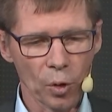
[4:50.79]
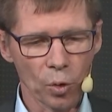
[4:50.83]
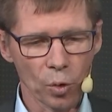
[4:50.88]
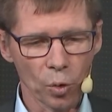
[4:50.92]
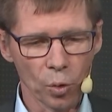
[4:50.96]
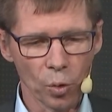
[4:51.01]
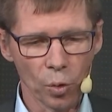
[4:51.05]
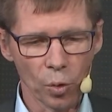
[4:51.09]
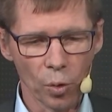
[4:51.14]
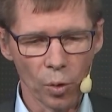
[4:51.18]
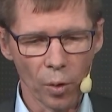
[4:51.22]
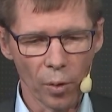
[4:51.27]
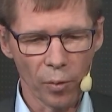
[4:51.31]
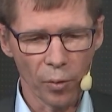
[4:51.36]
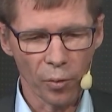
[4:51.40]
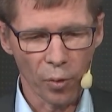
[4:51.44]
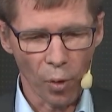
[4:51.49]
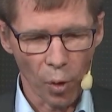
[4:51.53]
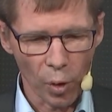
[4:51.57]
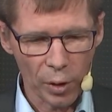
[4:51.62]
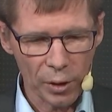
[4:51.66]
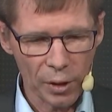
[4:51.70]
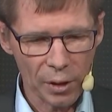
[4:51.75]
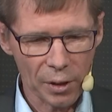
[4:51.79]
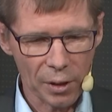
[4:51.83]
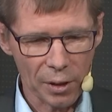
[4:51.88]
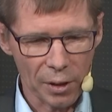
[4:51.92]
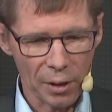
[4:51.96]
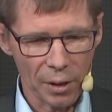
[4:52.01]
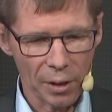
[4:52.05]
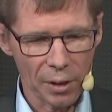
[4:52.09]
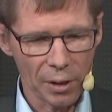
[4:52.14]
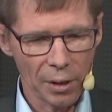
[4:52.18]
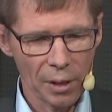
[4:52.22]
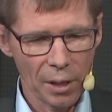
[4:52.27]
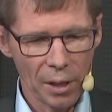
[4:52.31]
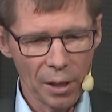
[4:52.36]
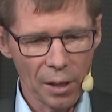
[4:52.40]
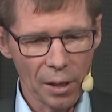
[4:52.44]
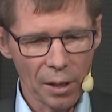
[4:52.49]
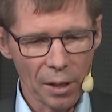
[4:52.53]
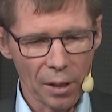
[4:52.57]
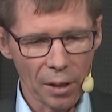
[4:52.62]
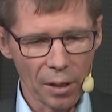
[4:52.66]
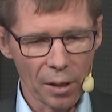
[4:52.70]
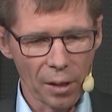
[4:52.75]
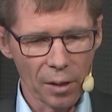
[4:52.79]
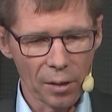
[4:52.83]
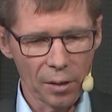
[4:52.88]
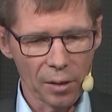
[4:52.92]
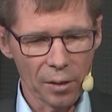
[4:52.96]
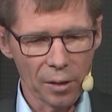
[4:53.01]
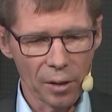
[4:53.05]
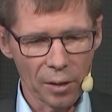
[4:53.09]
to foster uh,